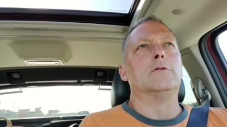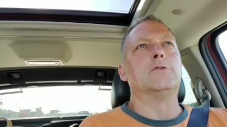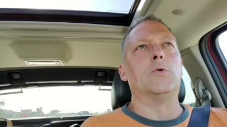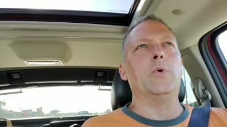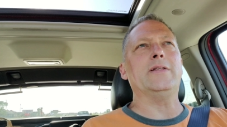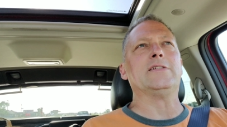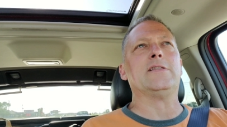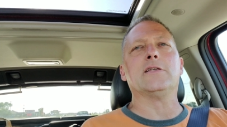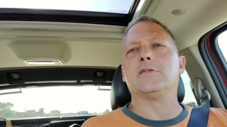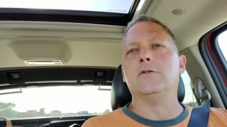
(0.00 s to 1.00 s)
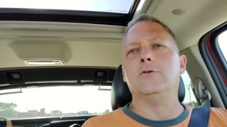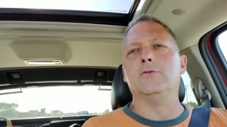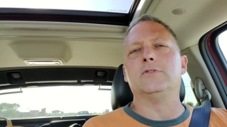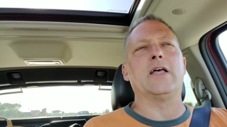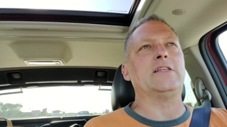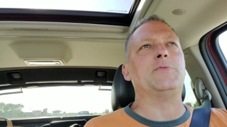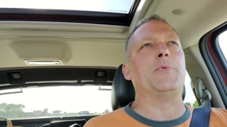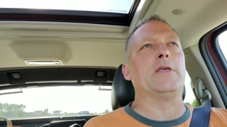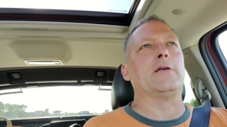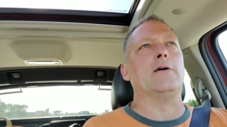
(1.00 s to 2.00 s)
So what is this news I
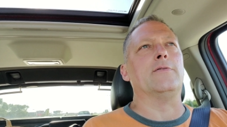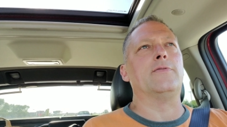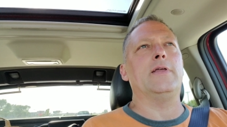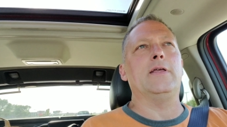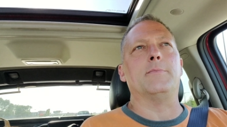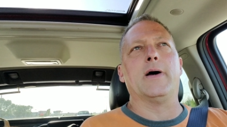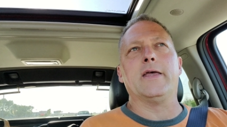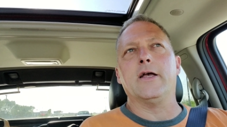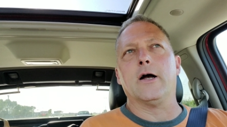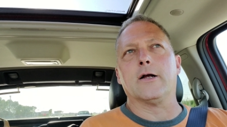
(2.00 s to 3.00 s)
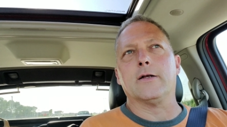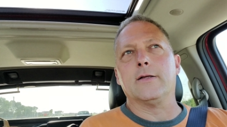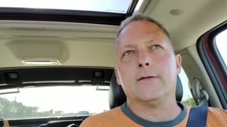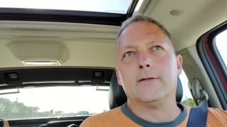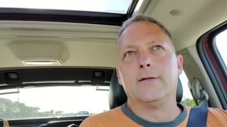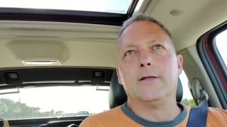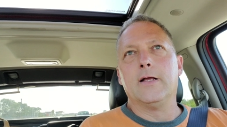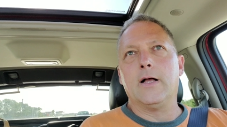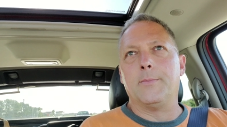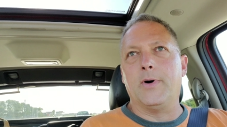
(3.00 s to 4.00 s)
speak of in my yard?
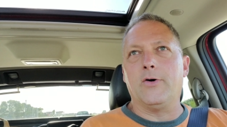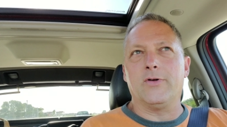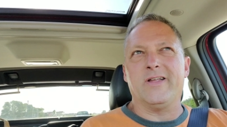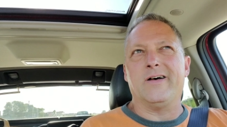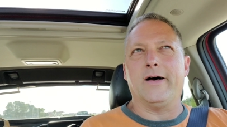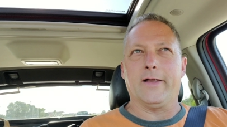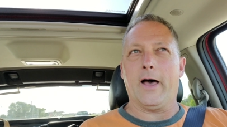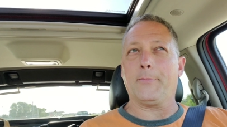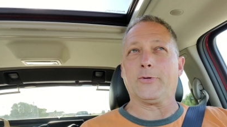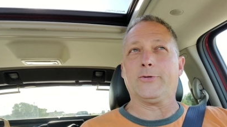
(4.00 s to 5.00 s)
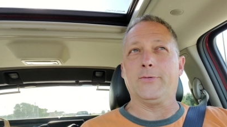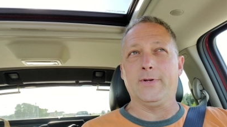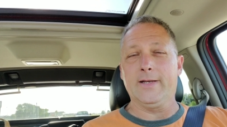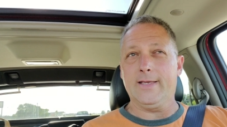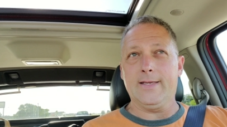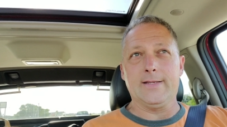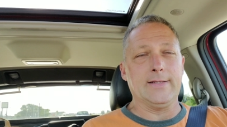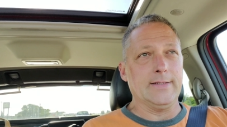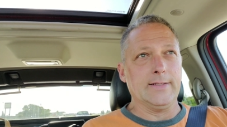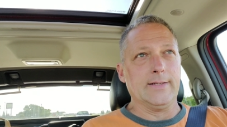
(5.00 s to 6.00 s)
About an opportunity?
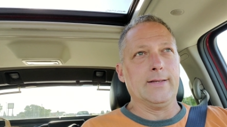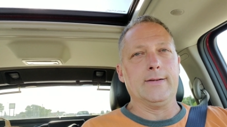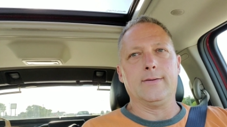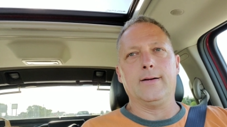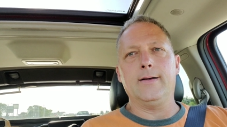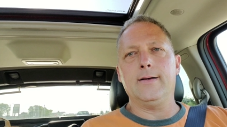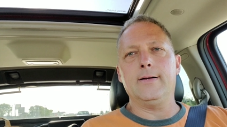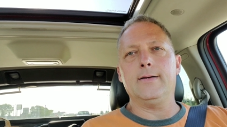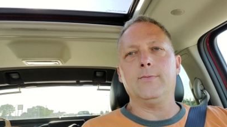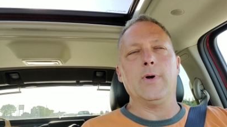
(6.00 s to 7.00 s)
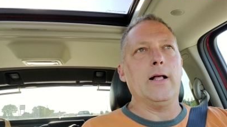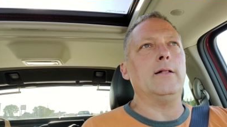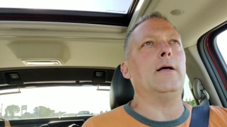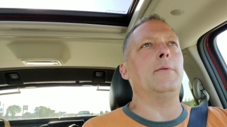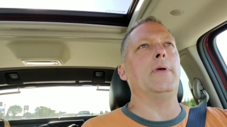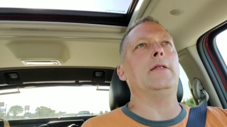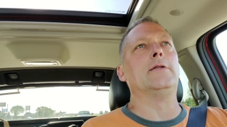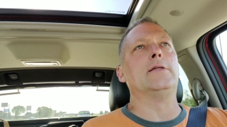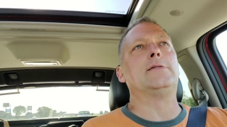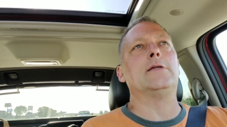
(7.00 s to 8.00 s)
Uh, well, I made
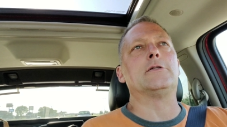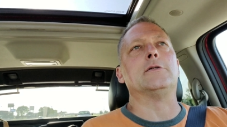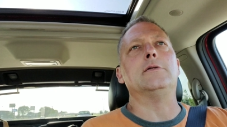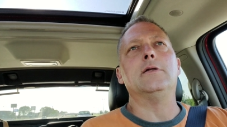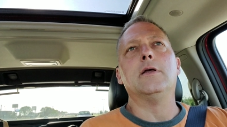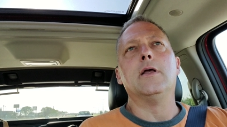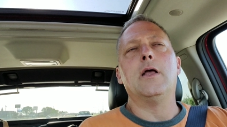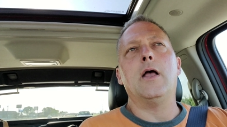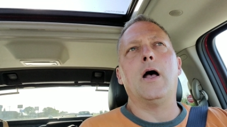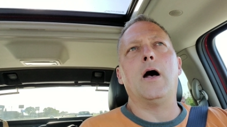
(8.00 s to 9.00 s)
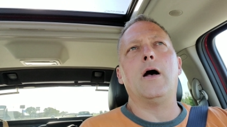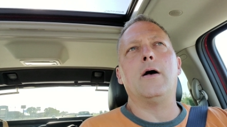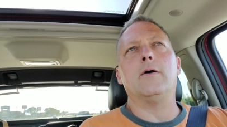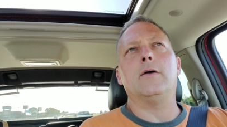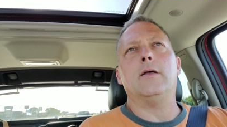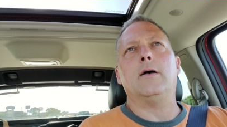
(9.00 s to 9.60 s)
a decision uh,